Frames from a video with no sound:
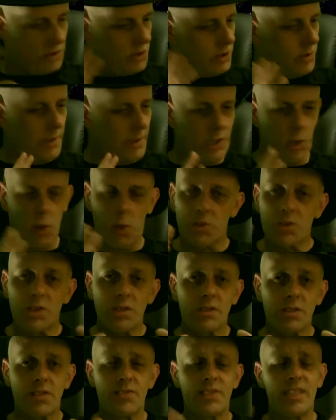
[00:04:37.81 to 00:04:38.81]
doing all
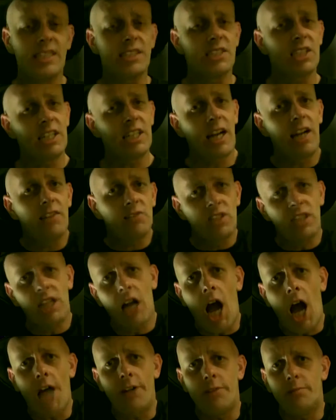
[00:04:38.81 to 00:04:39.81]
sorts of things, and I
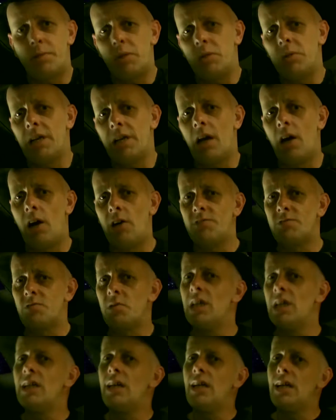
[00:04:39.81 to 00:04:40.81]
kind of pulled it off.
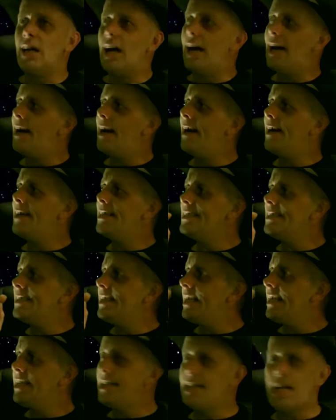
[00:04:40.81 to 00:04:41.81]

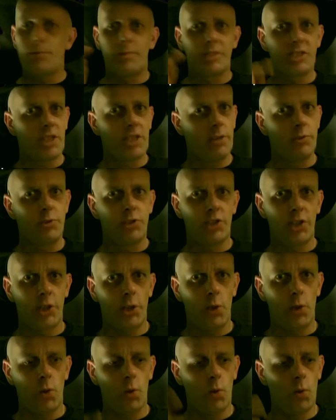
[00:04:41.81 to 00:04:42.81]
In episode
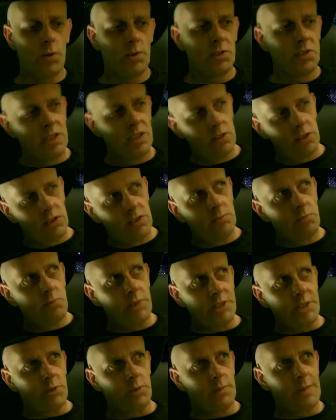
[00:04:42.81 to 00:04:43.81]
2,
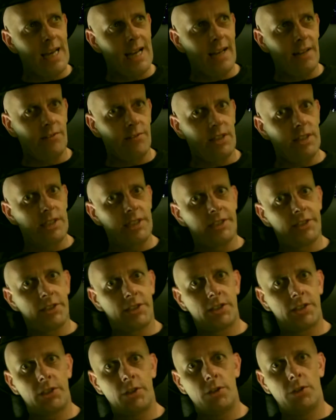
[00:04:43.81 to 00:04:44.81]
which will be out very
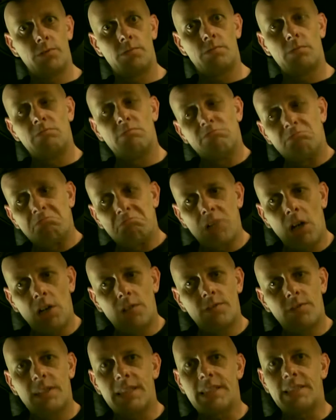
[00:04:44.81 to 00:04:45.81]
soon,
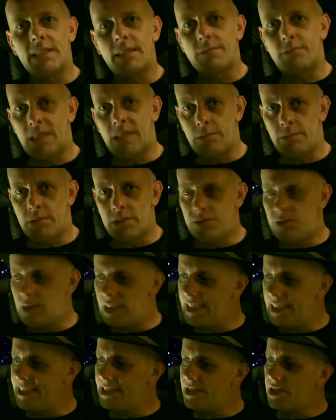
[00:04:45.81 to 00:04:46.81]
hopefully a September
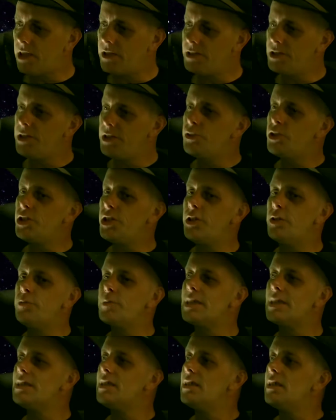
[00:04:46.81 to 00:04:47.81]
release on
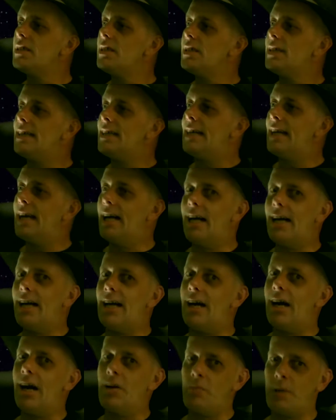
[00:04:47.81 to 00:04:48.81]
YouTube.
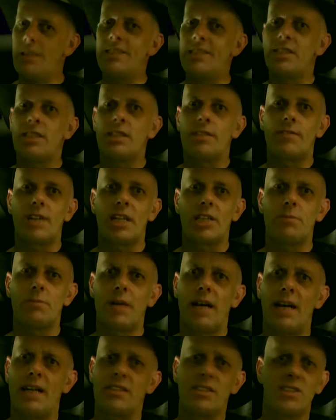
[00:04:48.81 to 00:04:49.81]
And when you see the
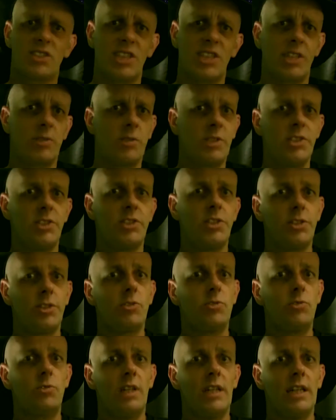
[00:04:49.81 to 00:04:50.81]
flashback sequence,
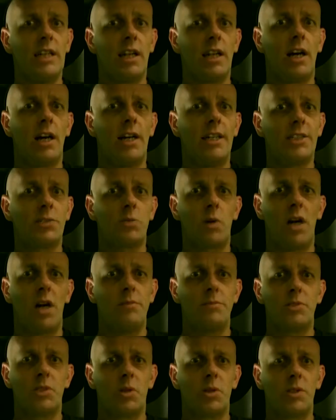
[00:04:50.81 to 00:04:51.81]
you'll realise what
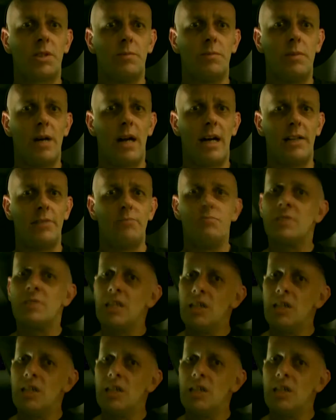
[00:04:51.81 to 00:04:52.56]
I'm talking about.